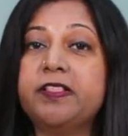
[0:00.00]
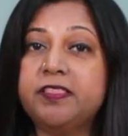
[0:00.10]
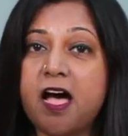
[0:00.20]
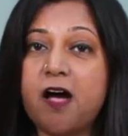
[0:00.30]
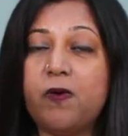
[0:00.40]

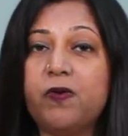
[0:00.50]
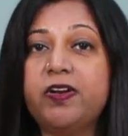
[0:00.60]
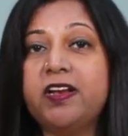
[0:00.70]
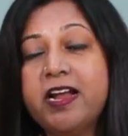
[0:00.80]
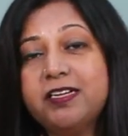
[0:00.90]

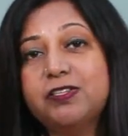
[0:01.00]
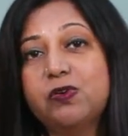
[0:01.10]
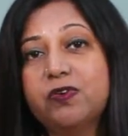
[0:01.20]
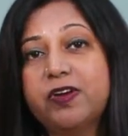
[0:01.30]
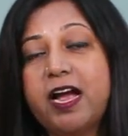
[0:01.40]
Now,
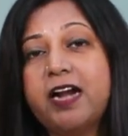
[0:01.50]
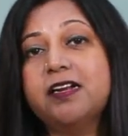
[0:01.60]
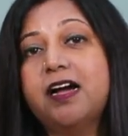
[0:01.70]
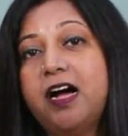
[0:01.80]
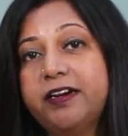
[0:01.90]
let's look
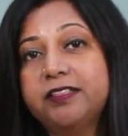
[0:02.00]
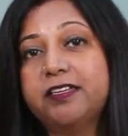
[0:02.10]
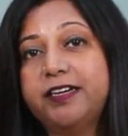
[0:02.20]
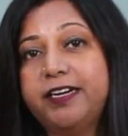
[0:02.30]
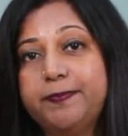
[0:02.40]
at
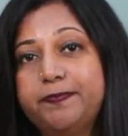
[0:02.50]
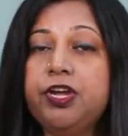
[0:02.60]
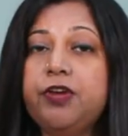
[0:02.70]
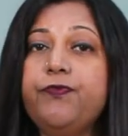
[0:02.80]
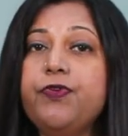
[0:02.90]
another tip.
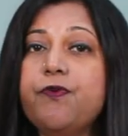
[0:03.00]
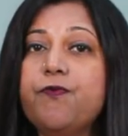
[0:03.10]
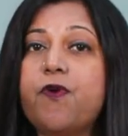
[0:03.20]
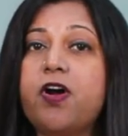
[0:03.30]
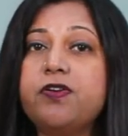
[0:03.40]
If you
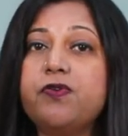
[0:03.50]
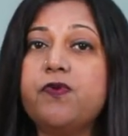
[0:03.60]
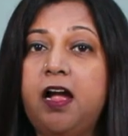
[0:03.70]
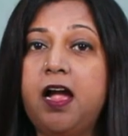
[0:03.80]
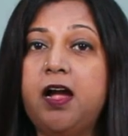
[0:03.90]
want
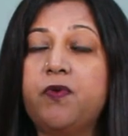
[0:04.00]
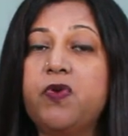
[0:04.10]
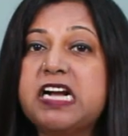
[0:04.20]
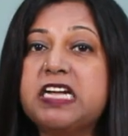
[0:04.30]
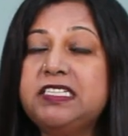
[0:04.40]
to have
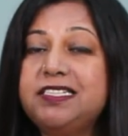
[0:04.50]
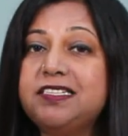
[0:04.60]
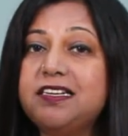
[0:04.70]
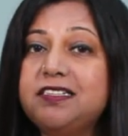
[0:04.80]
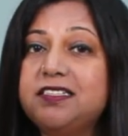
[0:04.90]

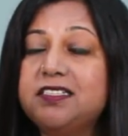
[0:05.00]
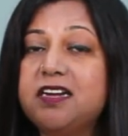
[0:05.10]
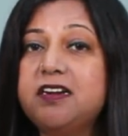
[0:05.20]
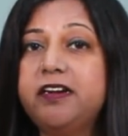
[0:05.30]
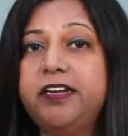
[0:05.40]

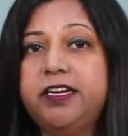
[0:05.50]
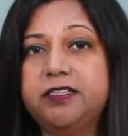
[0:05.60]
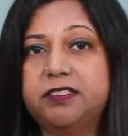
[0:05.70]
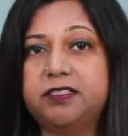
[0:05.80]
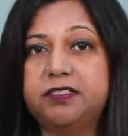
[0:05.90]
consistent
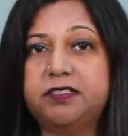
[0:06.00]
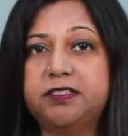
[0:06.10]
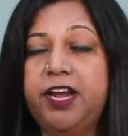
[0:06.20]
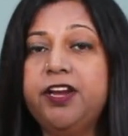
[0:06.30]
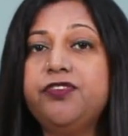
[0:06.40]
leads
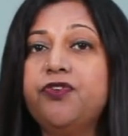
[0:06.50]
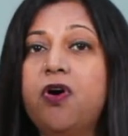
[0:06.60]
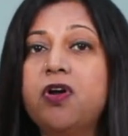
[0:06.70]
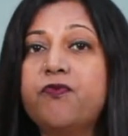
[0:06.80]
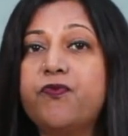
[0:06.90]
in
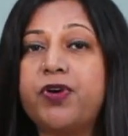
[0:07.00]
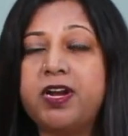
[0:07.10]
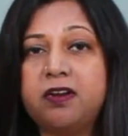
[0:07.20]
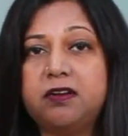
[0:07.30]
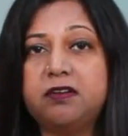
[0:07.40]
your
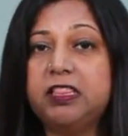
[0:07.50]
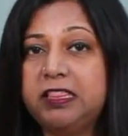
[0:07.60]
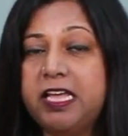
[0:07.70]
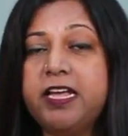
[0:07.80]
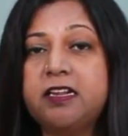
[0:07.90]
funnel,
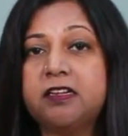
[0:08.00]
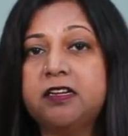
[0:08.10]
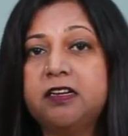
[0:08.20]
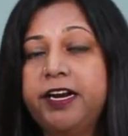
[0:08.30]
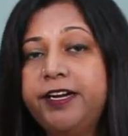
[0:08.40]

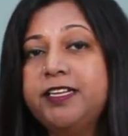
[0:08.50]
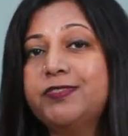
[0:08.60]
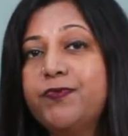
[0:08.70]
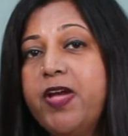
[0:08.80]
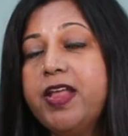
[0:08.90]
then it
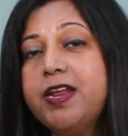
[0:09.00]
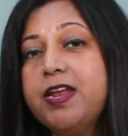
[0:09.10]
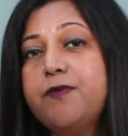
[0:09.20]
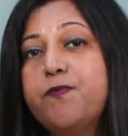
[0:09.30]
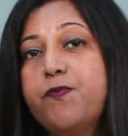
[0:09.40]
is
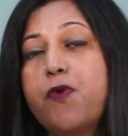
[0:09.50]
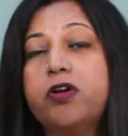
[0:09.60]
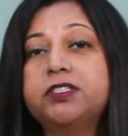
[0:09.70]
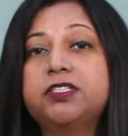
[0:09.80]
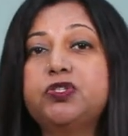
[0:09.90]
very
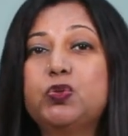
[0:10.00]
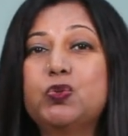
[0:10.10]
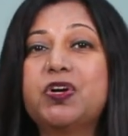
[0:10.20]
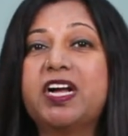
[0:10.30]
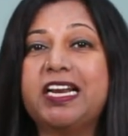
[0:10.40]
important
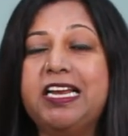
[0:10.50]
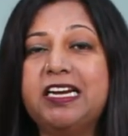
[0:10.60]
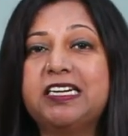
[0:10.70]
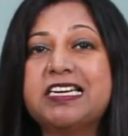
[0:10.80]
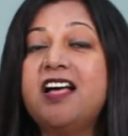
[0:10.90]
to
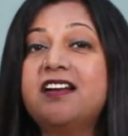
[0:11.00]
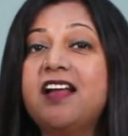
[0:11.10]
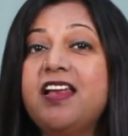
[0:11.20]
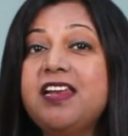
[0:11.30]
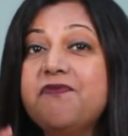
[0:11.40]
create
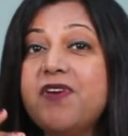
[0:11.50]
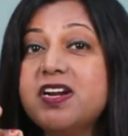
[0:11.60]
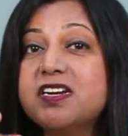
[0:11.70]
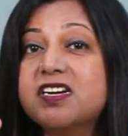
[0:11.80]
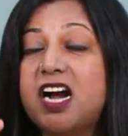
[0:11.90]

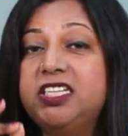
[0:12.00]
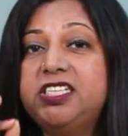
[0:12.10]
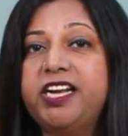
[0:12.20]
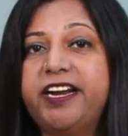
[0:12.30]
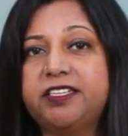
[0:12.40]
relevant
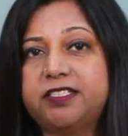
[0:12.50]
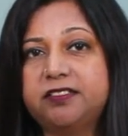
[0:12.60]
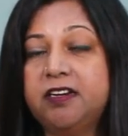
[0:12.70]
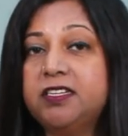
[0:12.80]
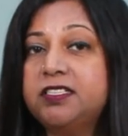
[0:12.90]
content.
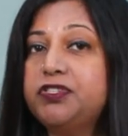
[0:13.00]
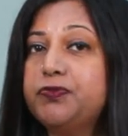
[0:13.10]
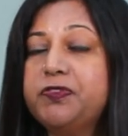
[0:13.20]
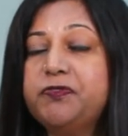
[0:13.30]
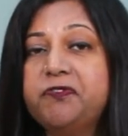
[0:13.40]
Listen
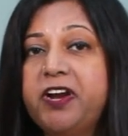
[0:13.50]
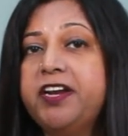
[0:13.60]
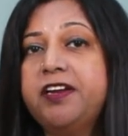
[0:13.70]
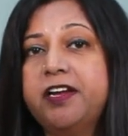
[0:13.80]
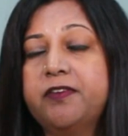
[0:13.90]
to me
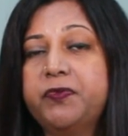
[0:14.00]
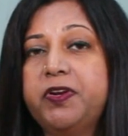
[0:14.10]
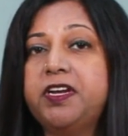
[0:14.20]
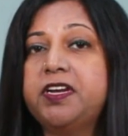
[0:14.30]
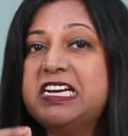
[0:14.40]
very
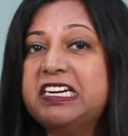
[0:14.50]
carefully.